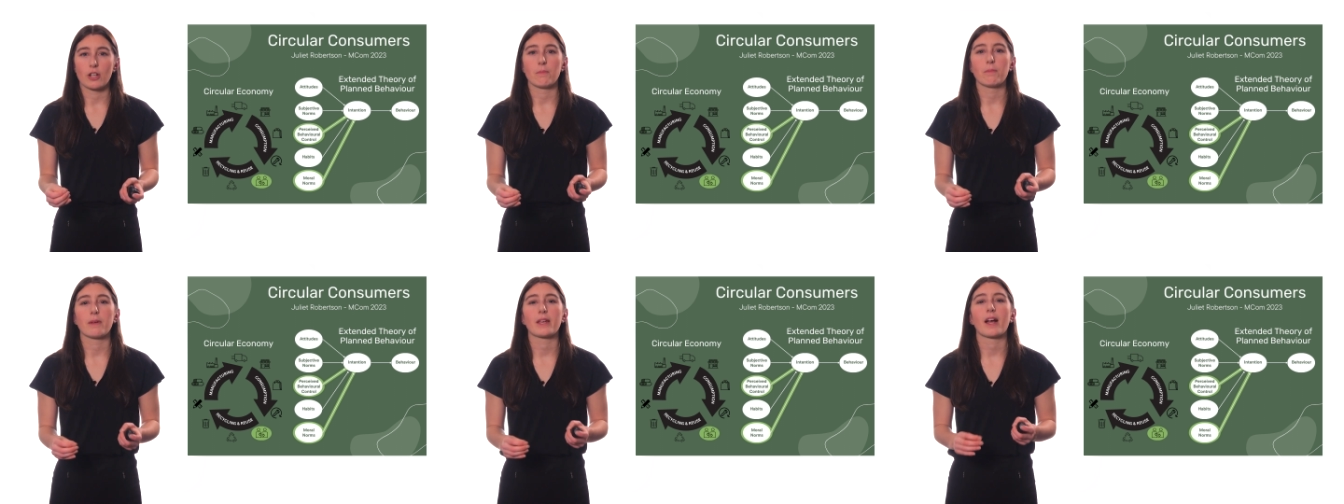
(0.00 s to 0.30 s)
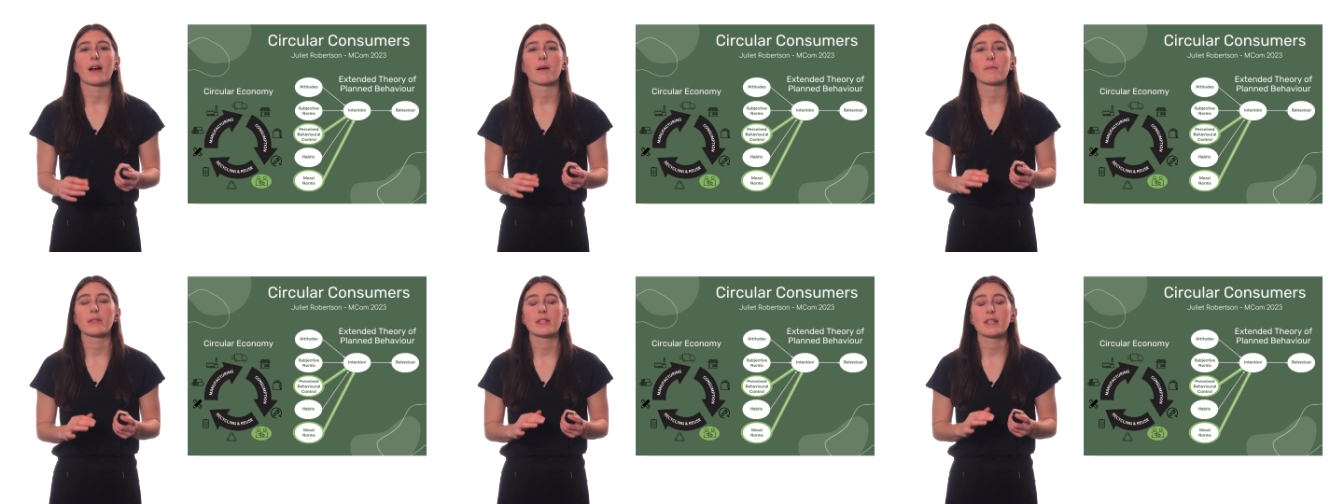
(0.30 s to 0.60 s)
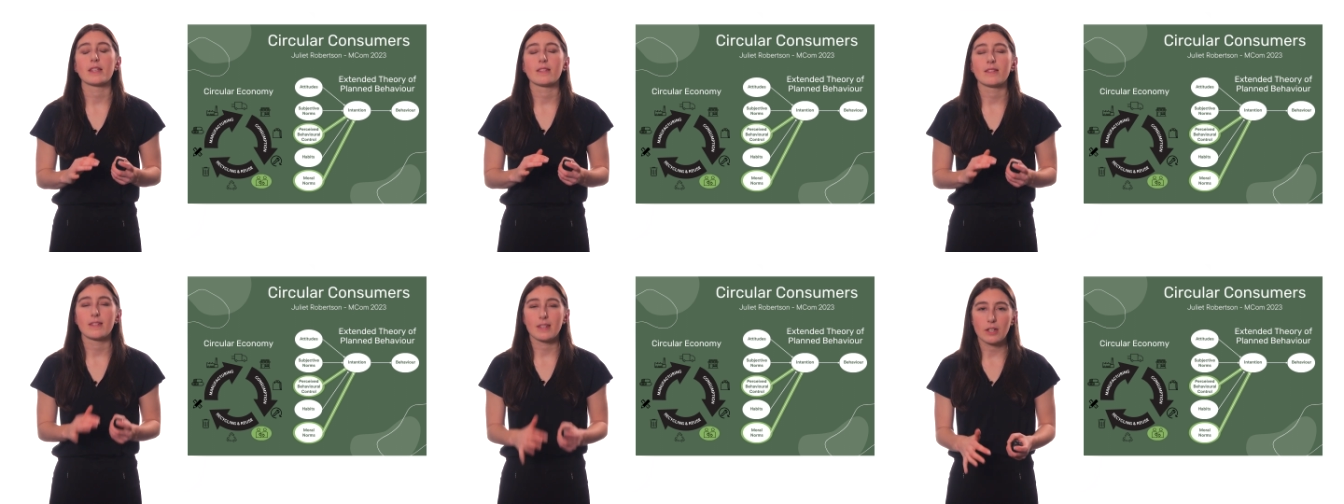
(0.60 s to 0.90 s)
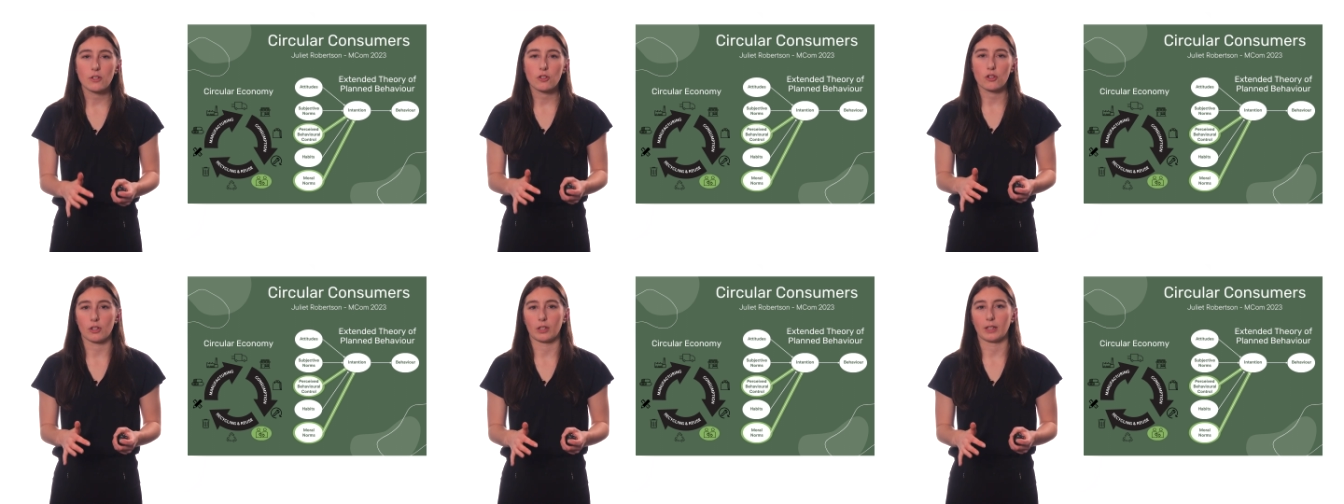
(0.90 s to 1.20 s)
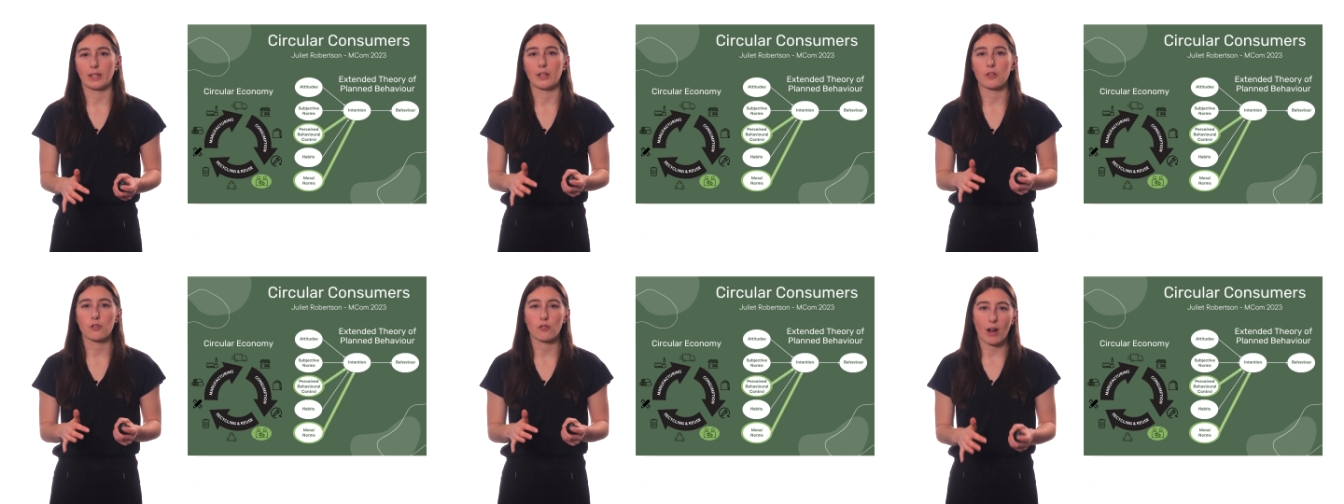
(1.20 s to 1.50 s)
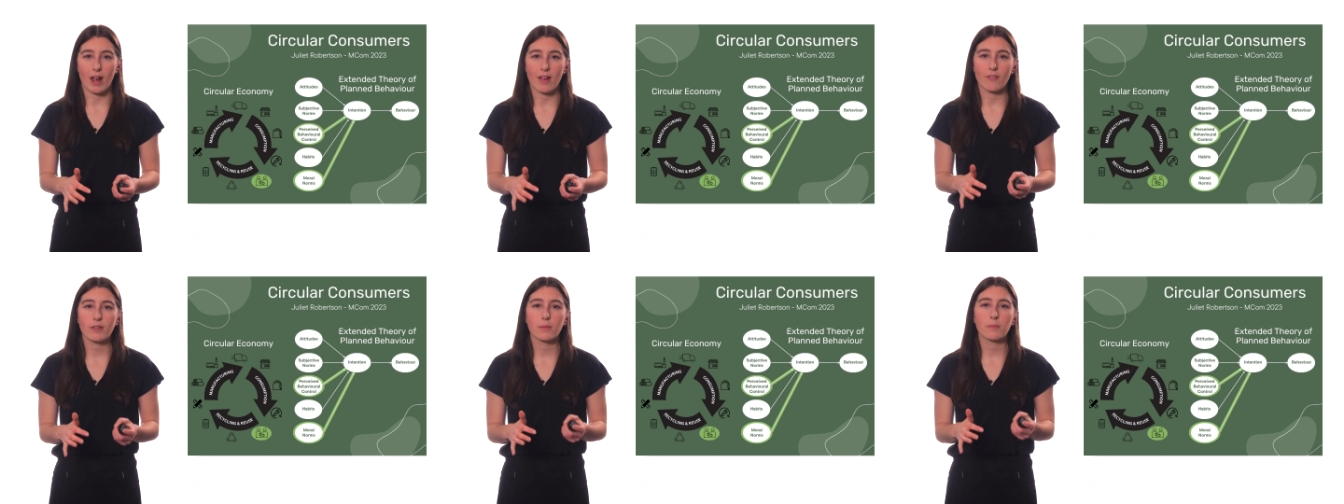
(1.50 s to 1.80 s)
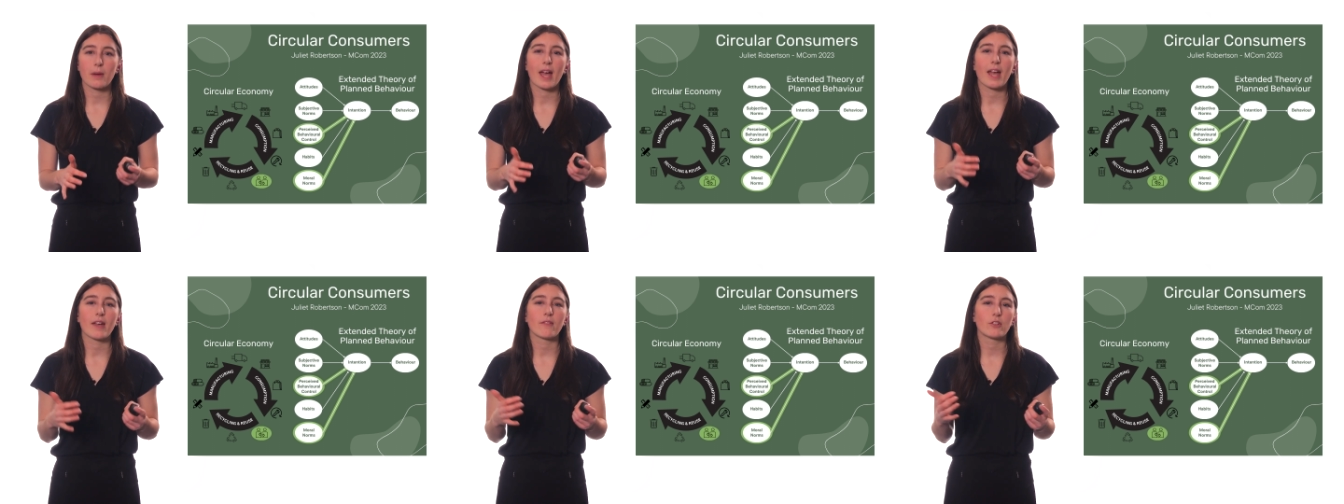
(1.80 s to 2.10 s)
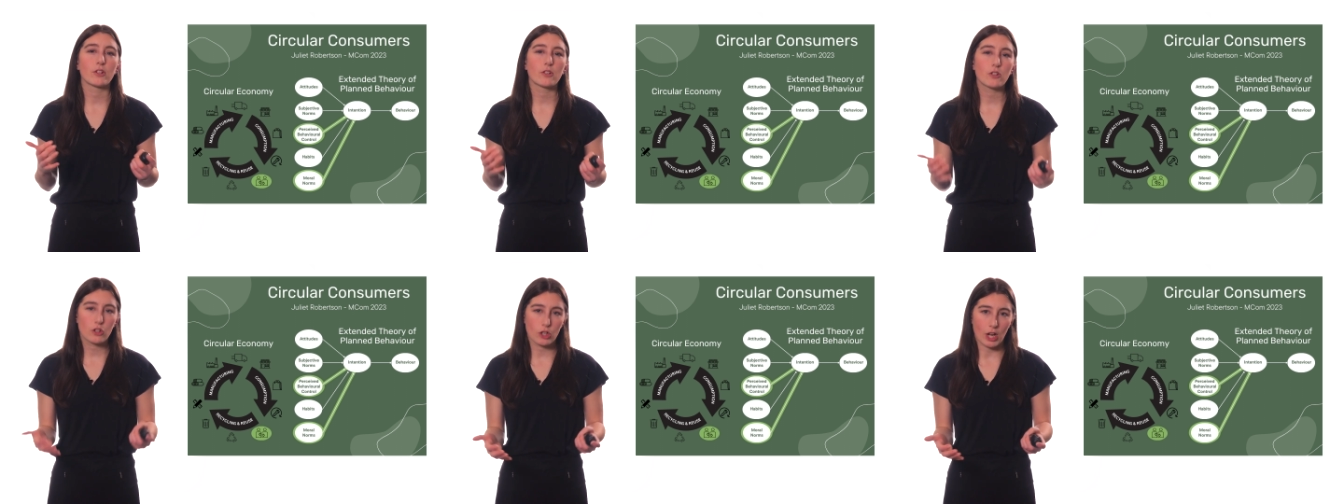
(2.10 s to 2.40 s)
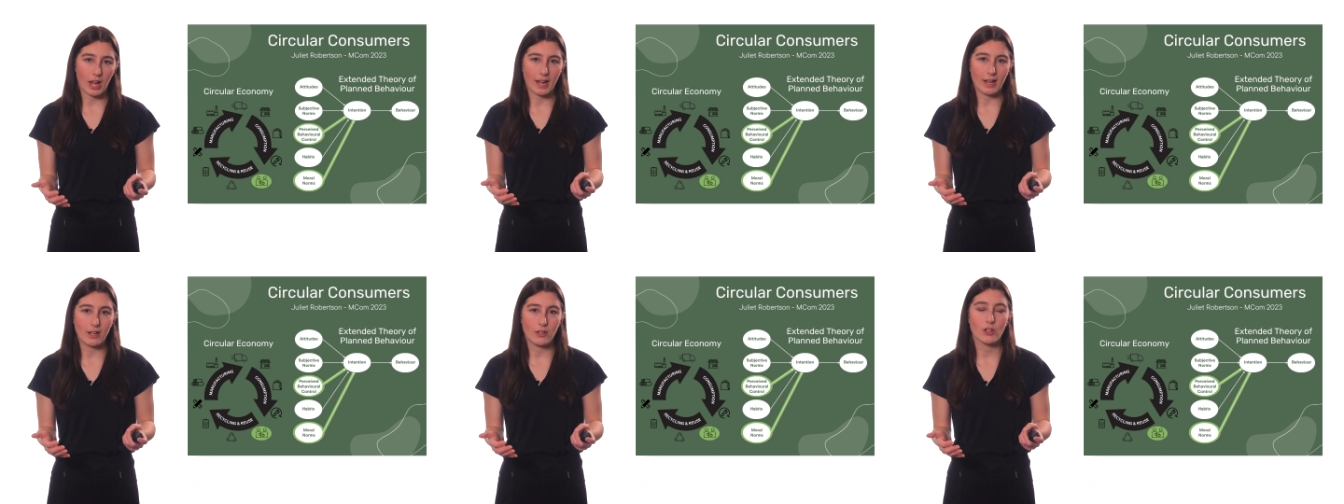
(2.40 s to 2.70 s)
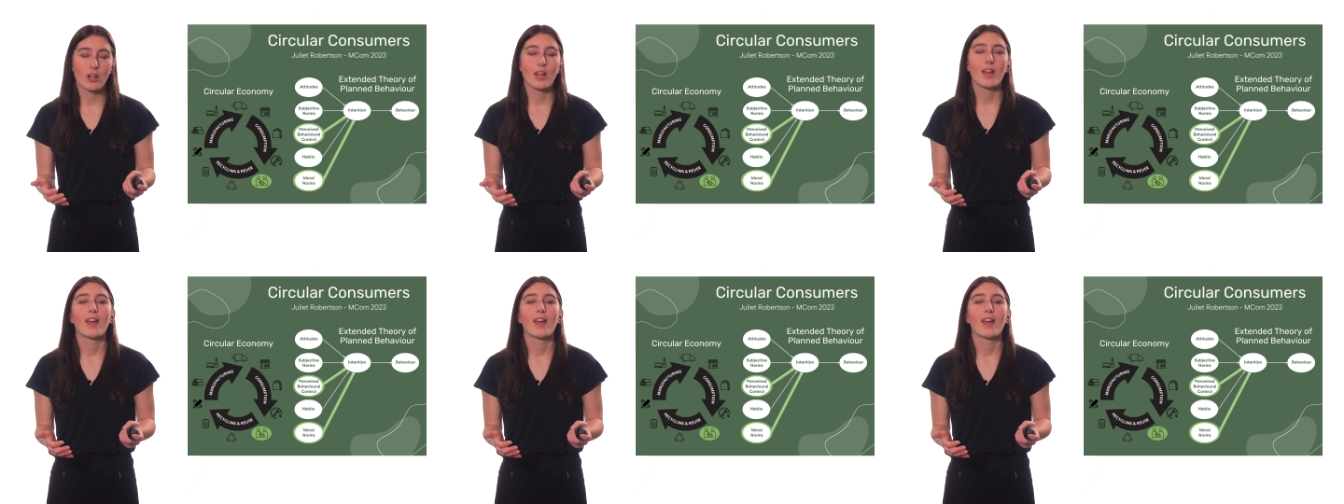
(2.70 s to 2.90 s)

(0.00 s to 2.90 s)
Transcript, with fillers: becomes essential in driving behavioural change